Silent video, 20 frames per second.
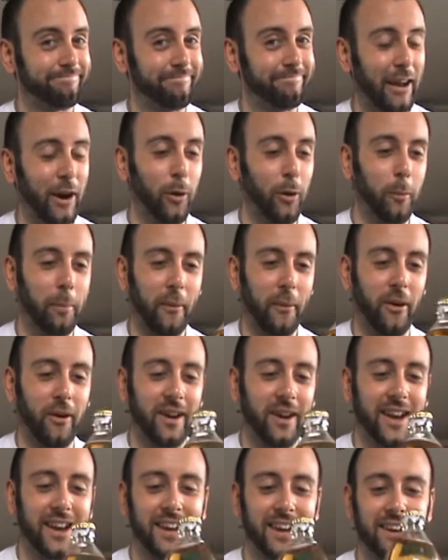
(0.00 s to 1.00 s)
Oh
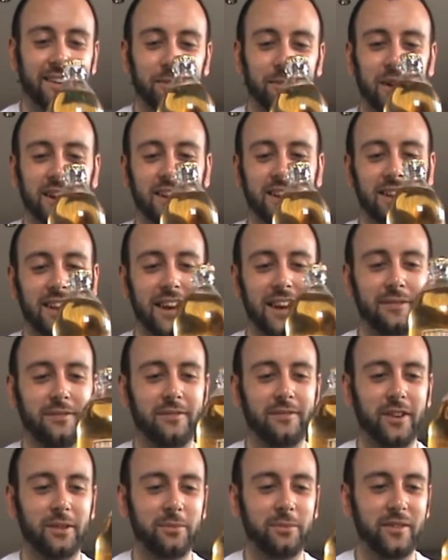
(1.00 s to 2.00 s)
boy, we're going to have
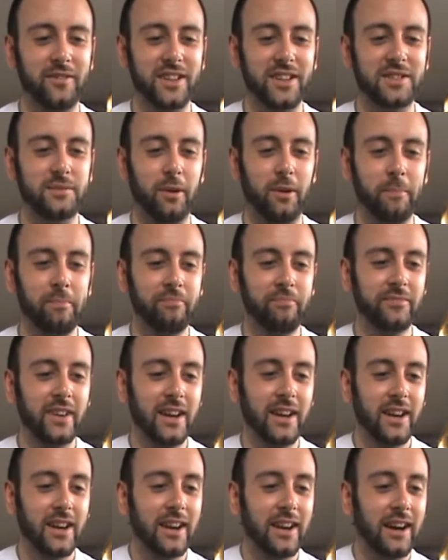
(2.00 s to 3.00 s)
fun with this one.
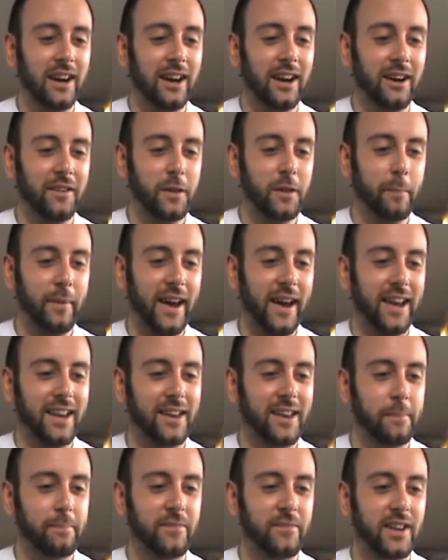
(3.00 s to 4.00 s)
On the
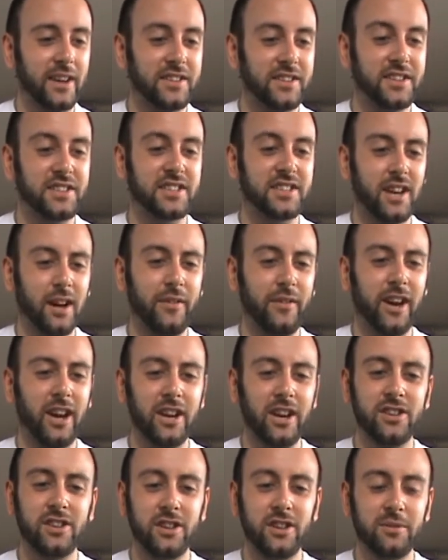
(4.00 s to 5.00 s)
back, discover
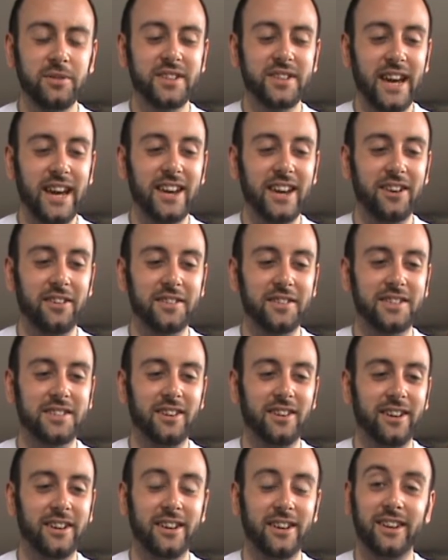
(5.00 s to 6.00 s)
a new take on
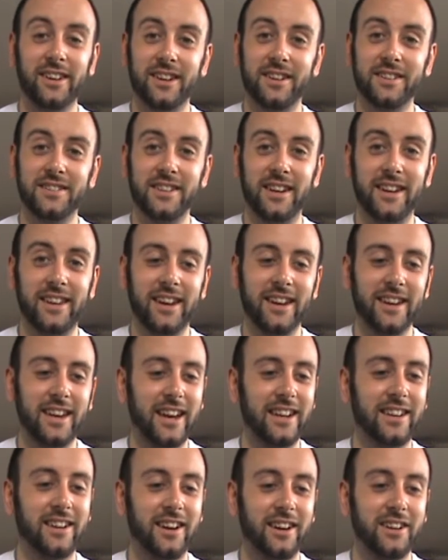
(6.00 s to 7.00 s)
cider. You can say that
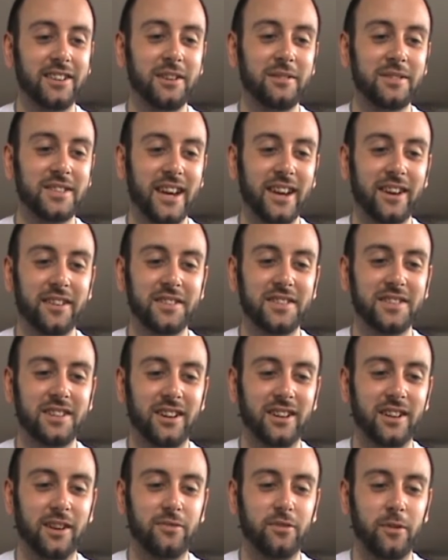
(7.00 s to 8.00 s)
again. A new take on
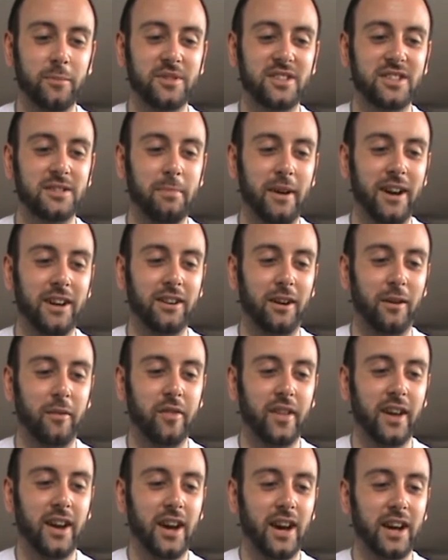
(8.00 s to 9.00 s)
cider from Smirnoff.
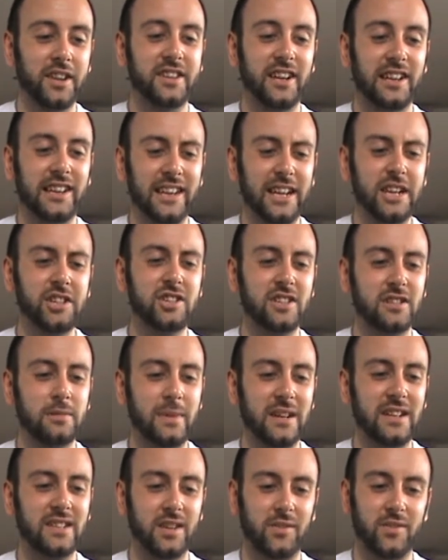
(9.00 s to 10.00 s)
A delicious
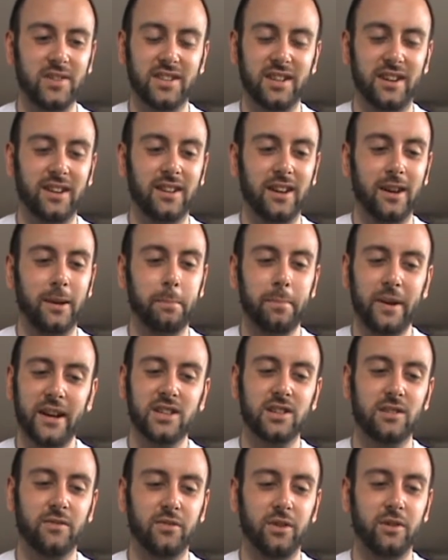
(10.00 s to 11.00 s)
mix of cider,
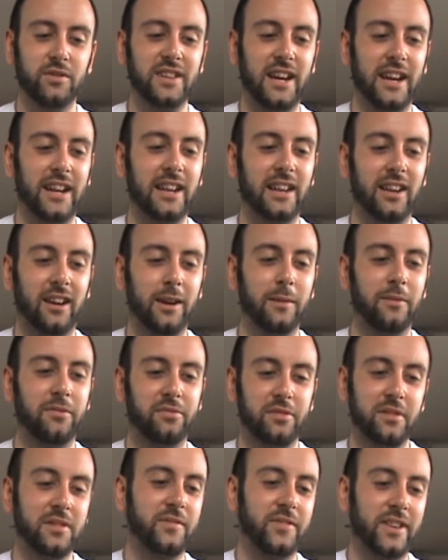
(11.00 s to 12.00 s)
passion fruit and lime
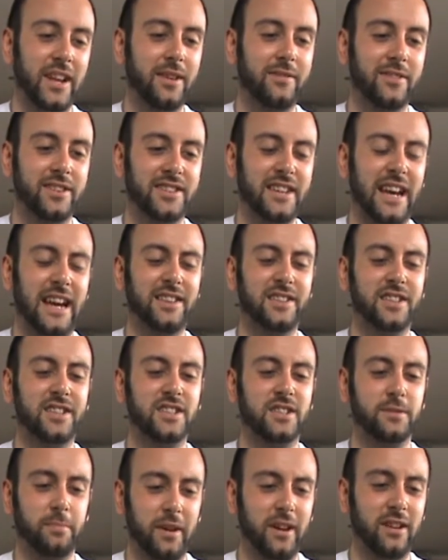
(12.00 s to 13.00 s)
fruit flavours and
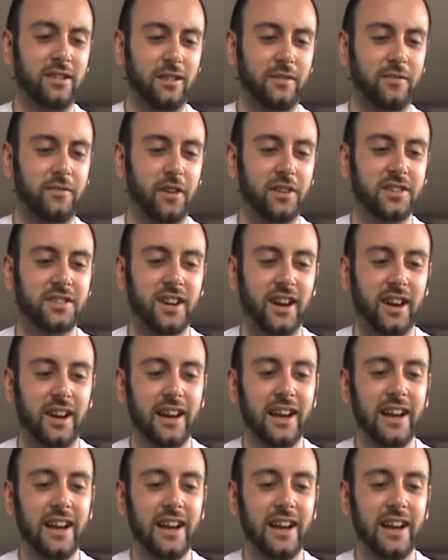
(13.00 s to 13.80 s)
Smirnoff vodka.